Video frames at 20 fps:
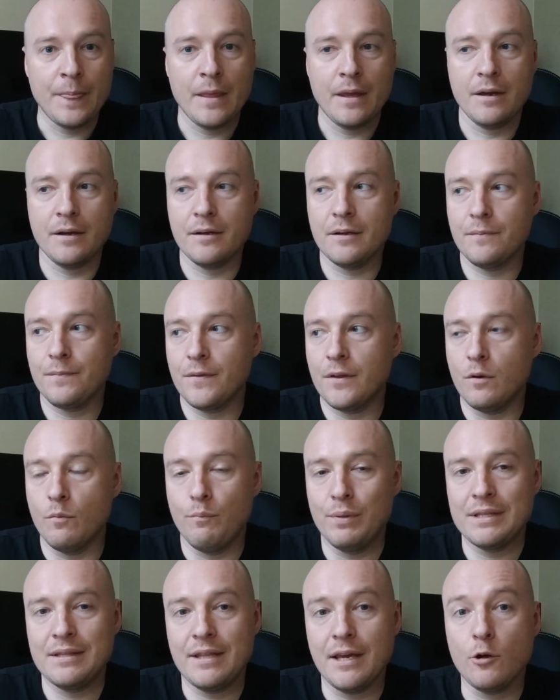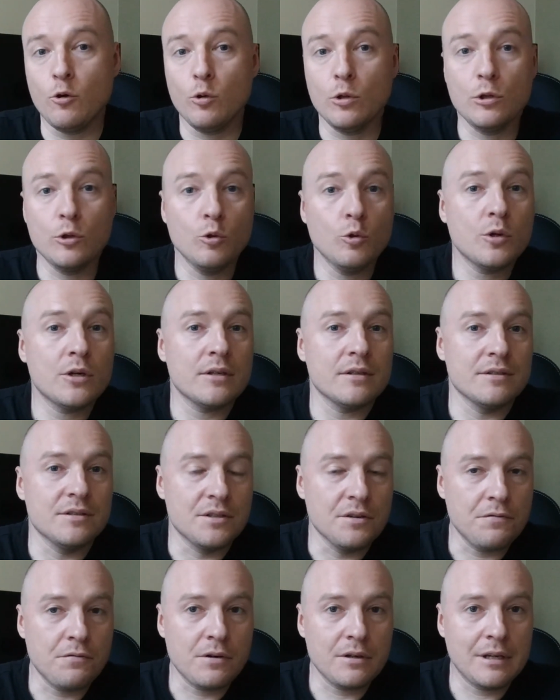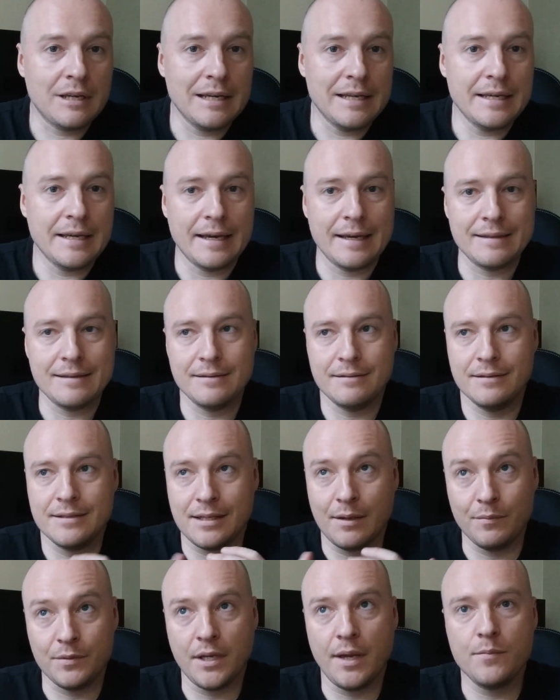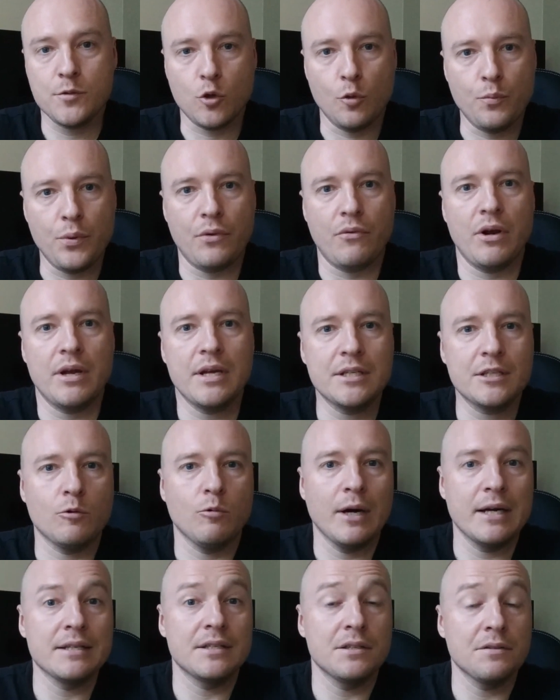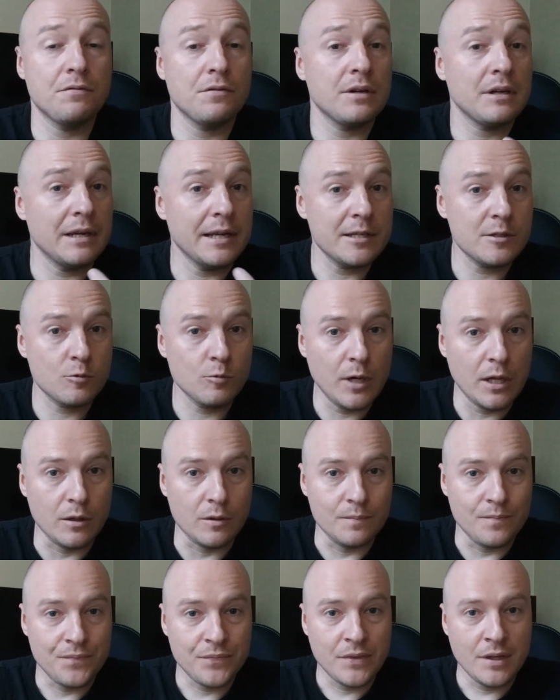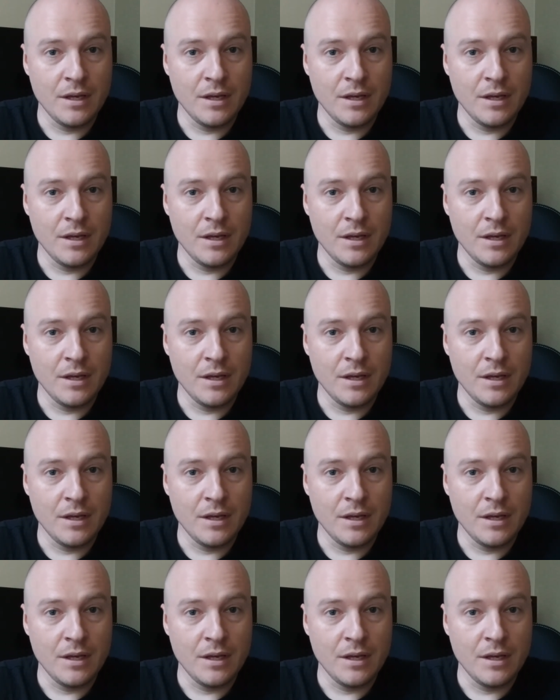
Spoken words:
But they all look differently and sometimes operate quite differently as well.